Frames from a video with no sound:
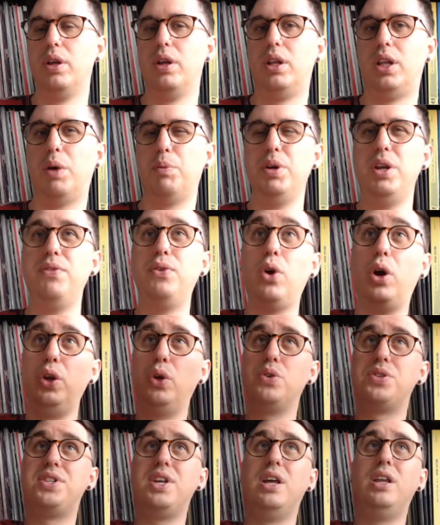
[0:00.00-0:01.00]
like when you've got your
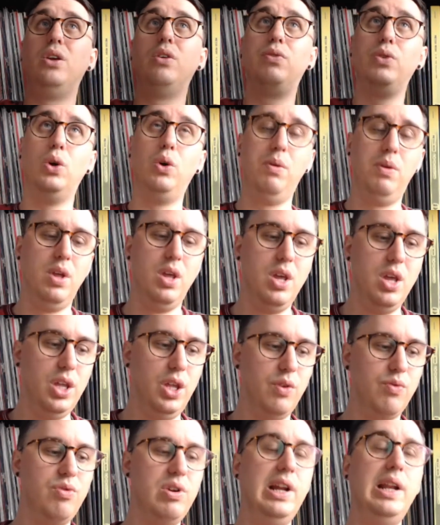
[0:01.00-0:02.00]
set, you're
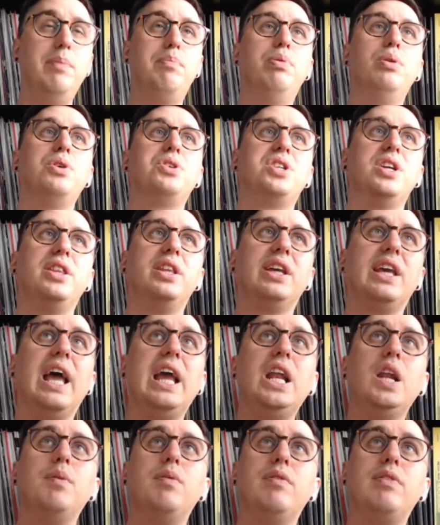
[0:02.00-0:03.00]
really pushing the
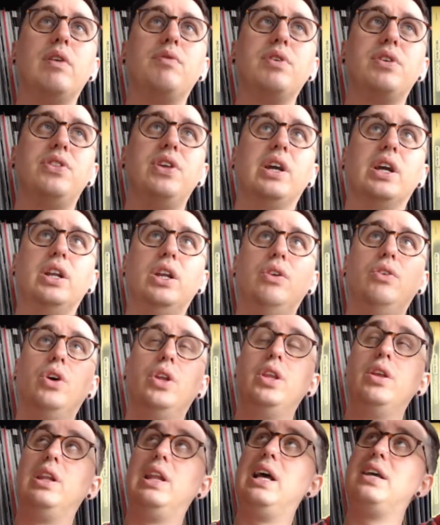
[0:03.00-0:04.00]
gain up of everything, and you've got
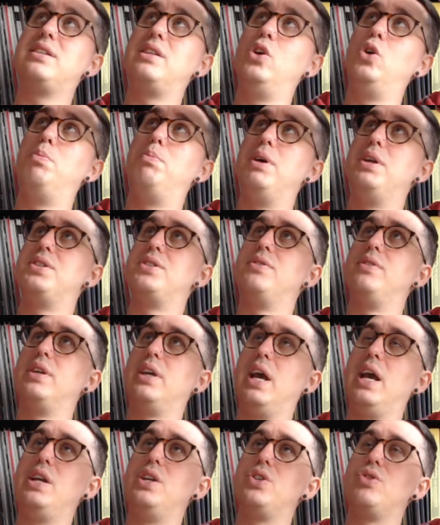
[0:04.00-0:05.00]
the last little bits of the
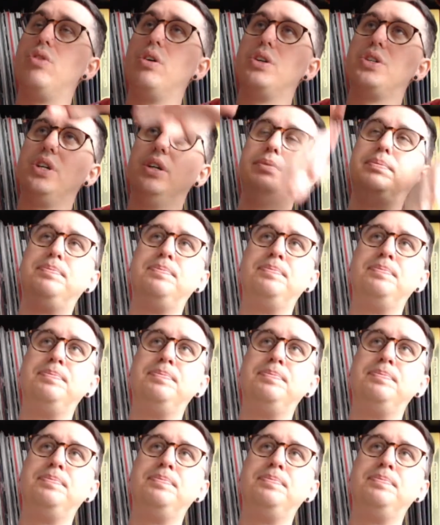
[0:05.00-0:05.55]
gain structure,